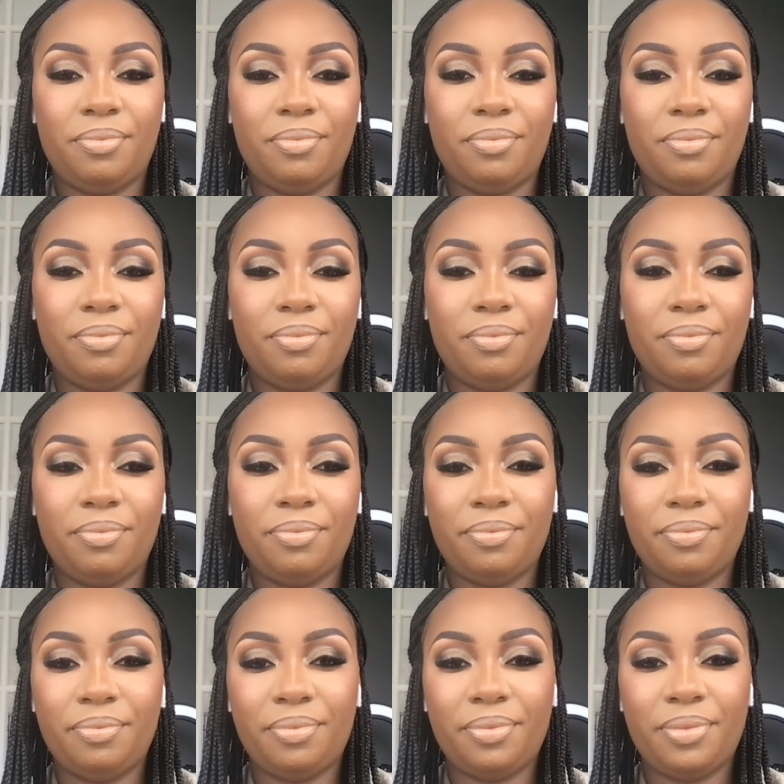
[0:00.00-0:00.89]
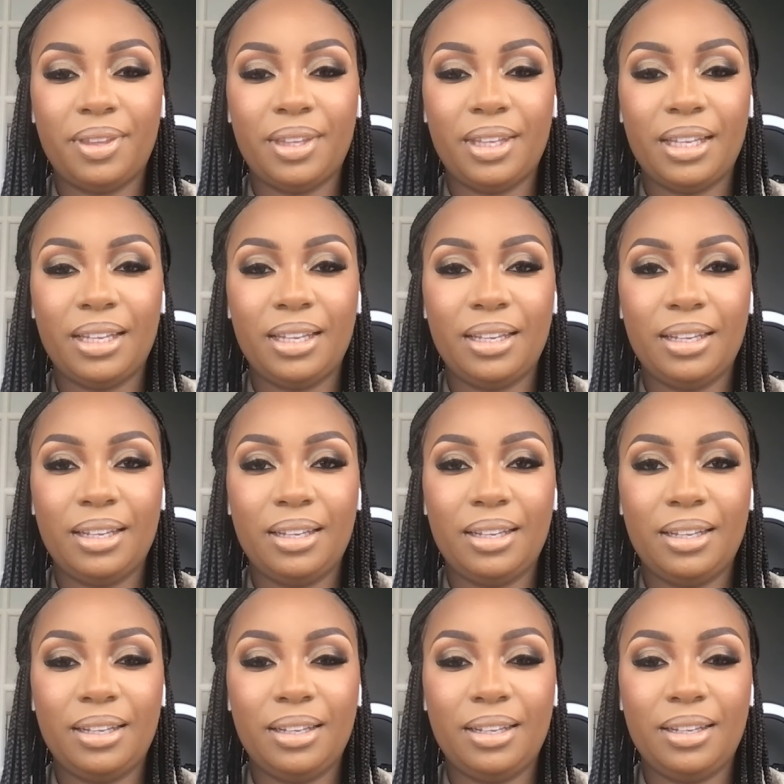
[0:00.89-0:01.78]

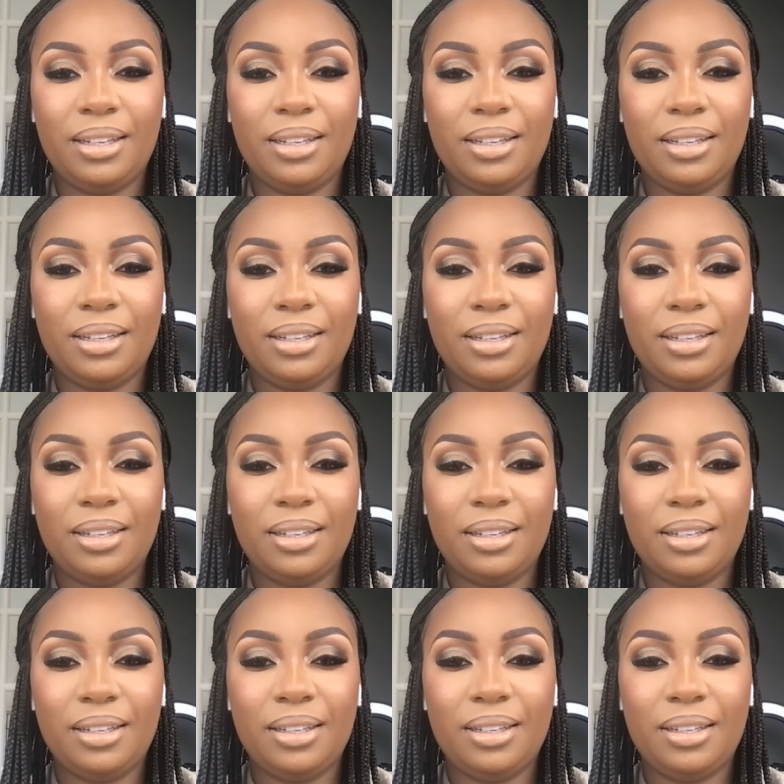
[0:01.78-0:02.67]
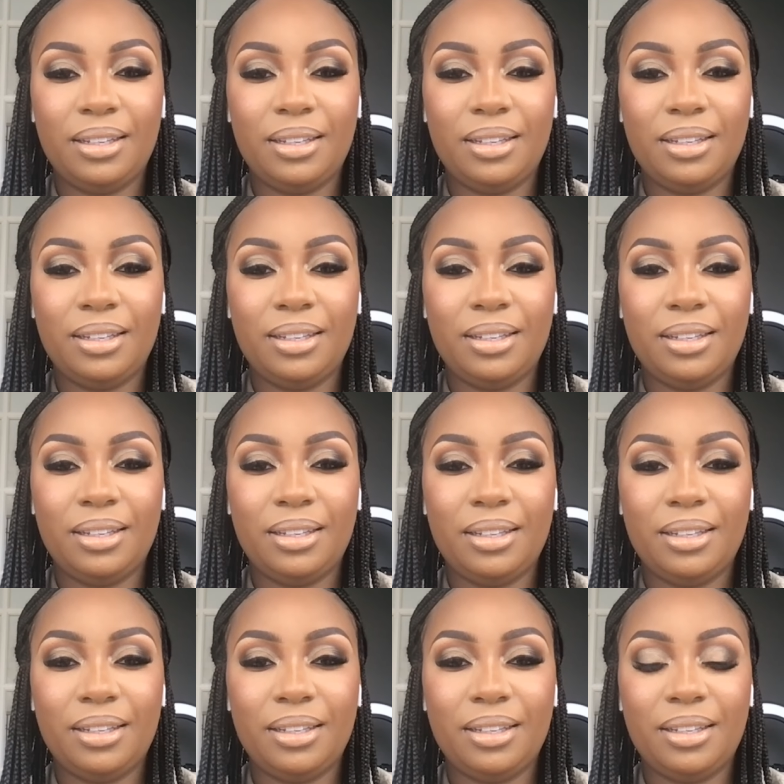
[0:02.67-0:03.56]

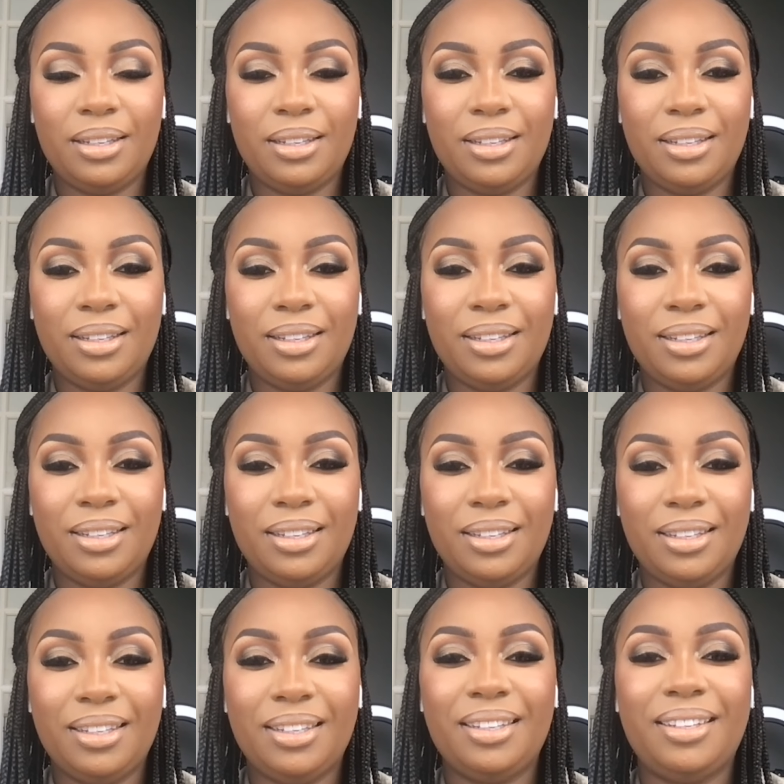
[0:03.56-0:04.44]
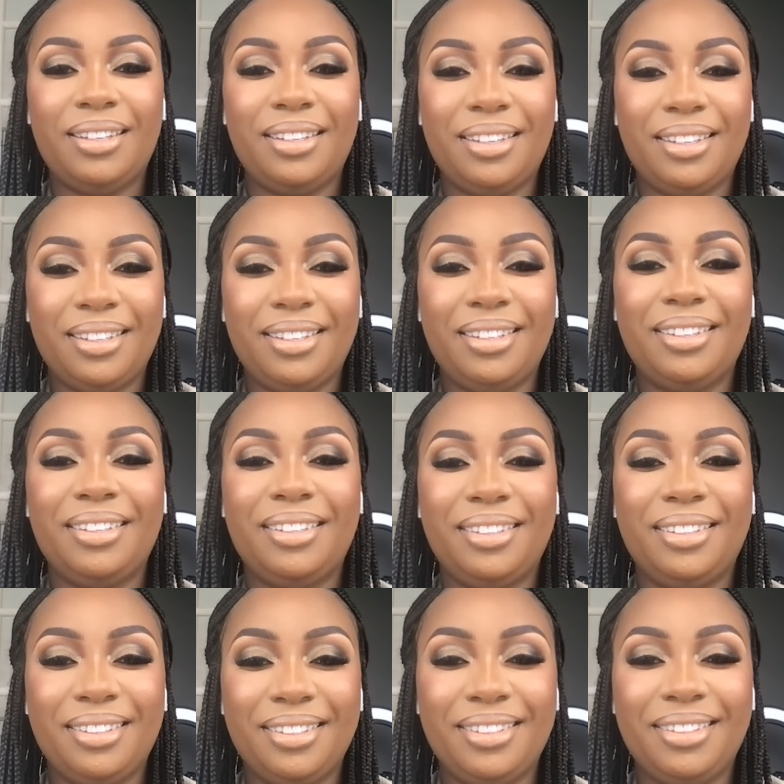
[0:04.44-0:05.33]

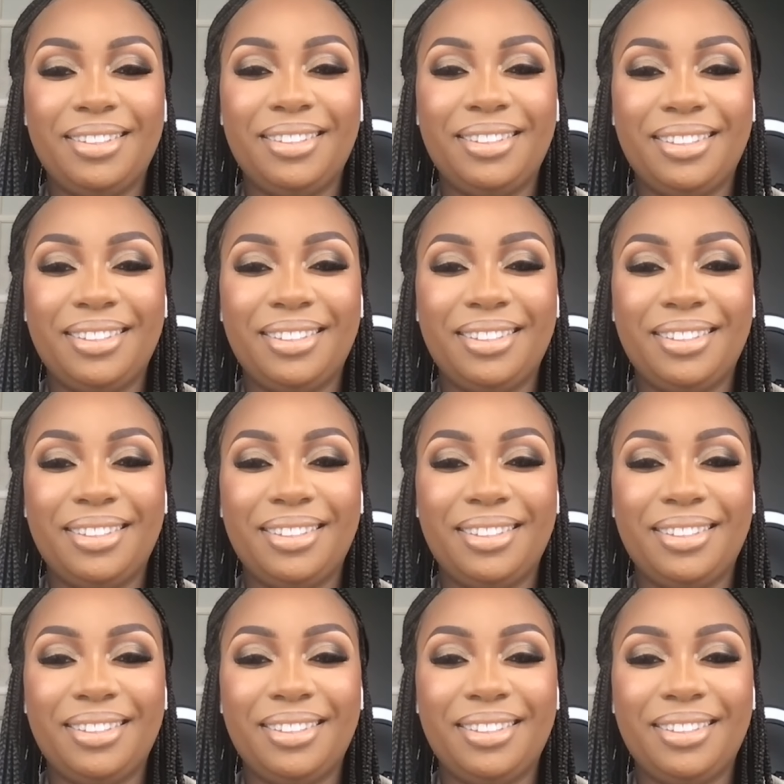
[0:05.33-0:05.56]
The person shown says nothing.